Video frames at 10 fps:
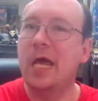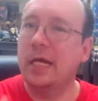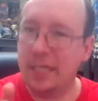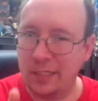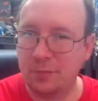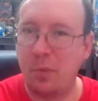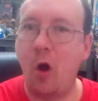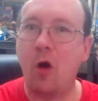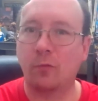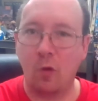getting the
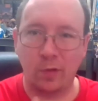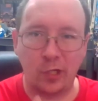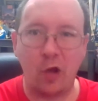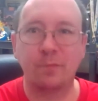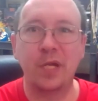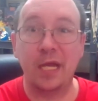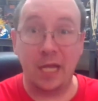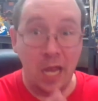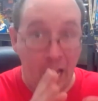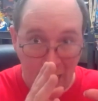ball rolling on being
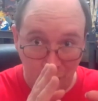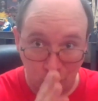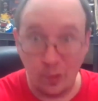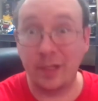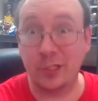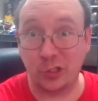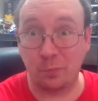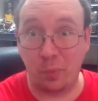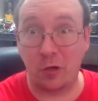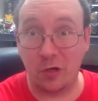a really
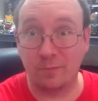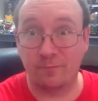superb